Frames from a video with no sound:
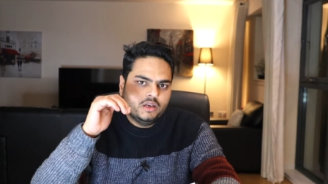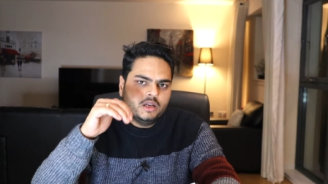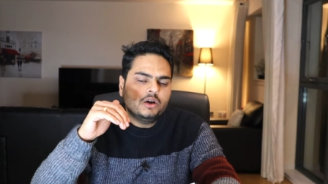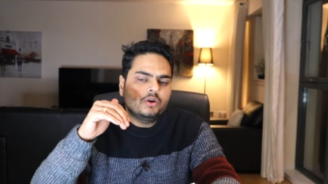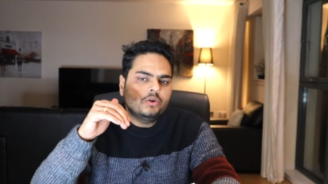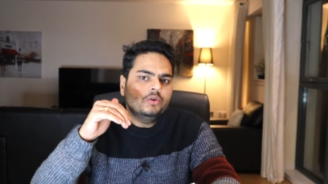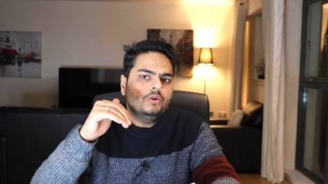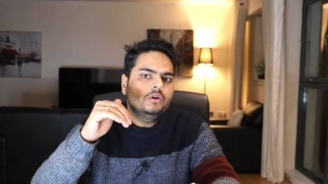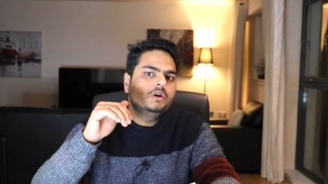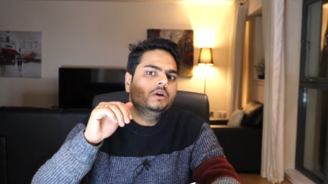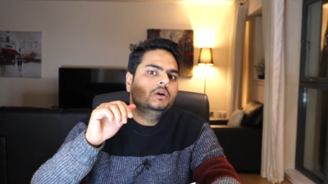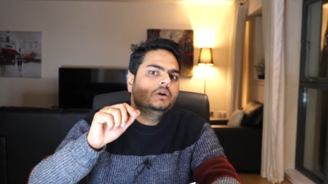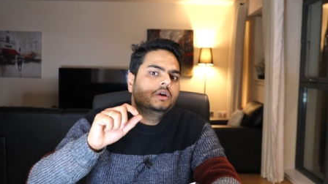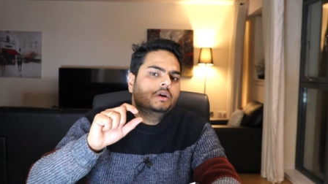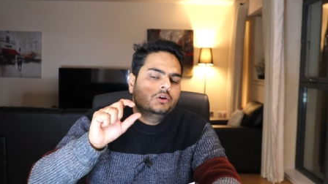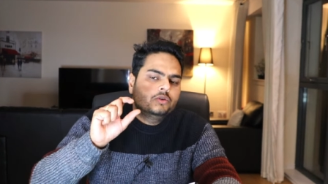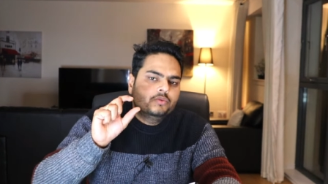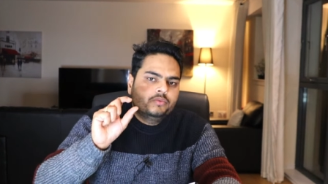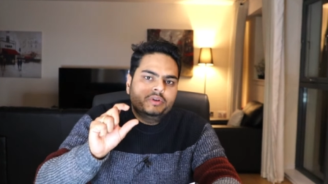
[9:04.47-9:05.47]
now
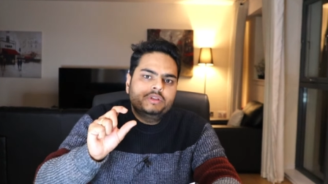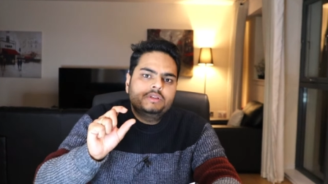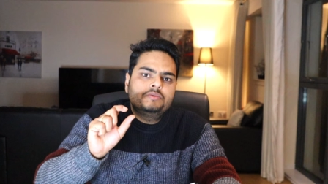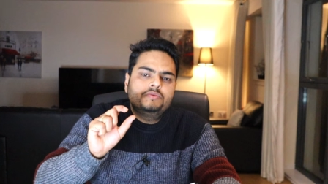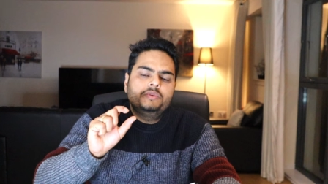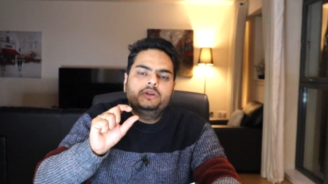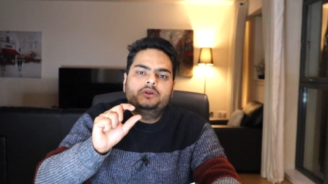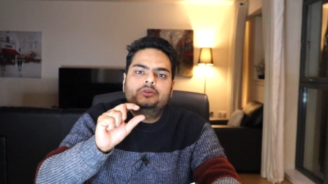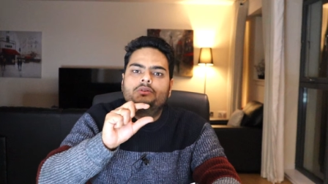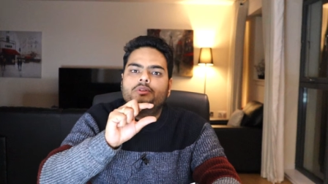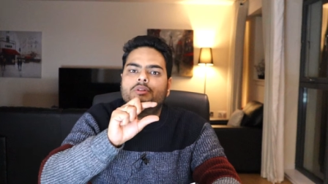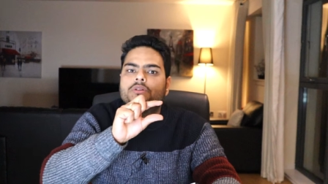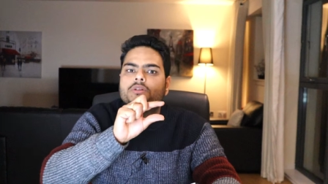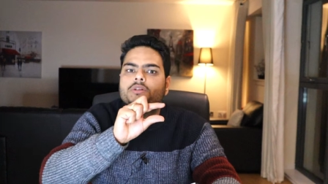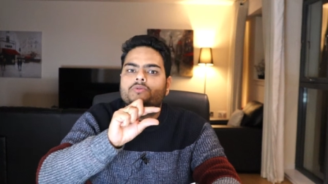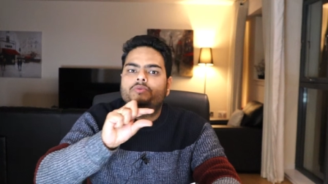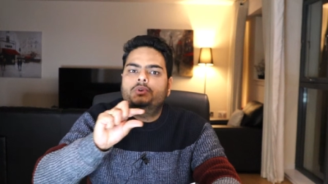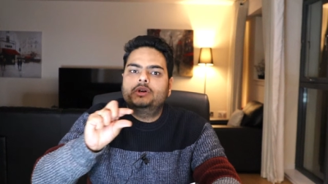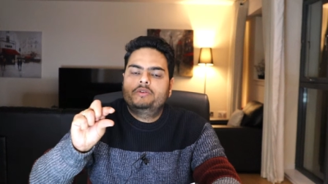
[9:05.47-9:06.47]
once we know
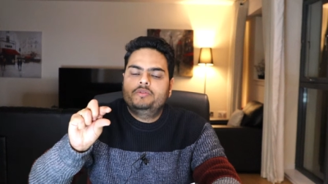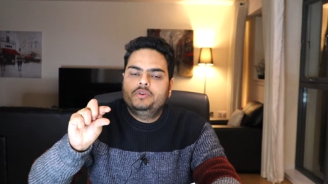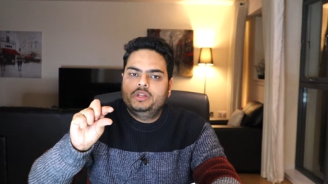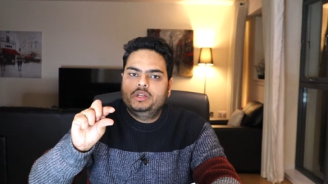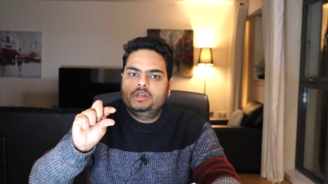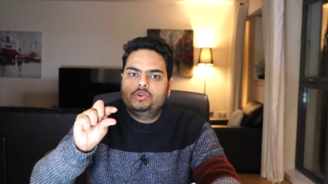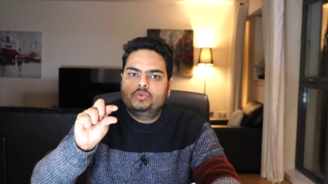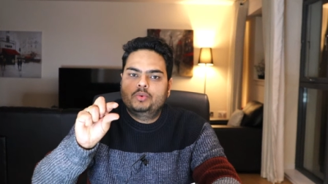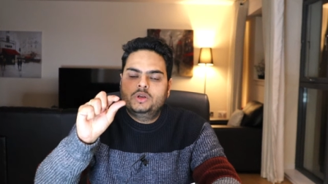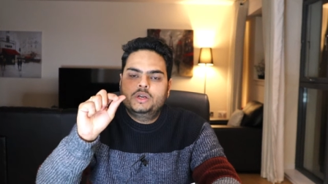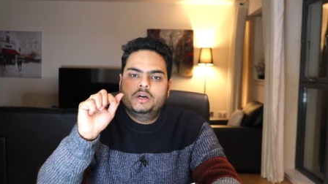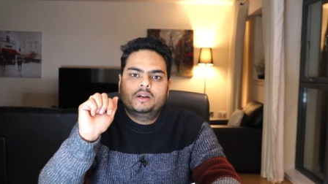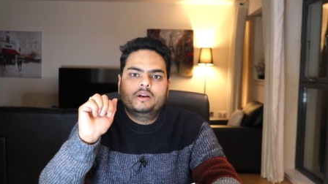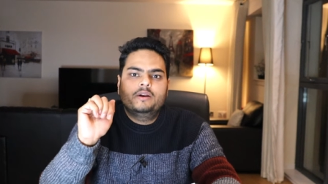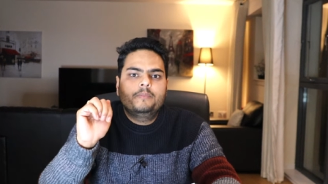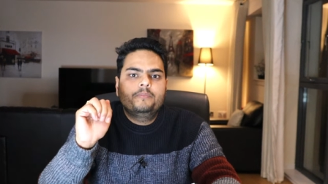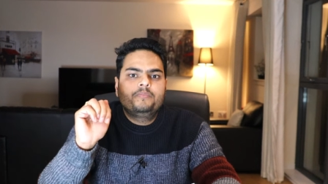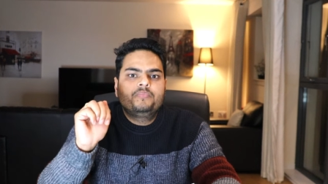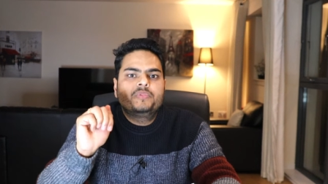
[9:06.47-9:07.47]
this is what we need to
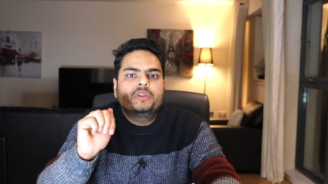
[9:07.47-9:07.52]
learn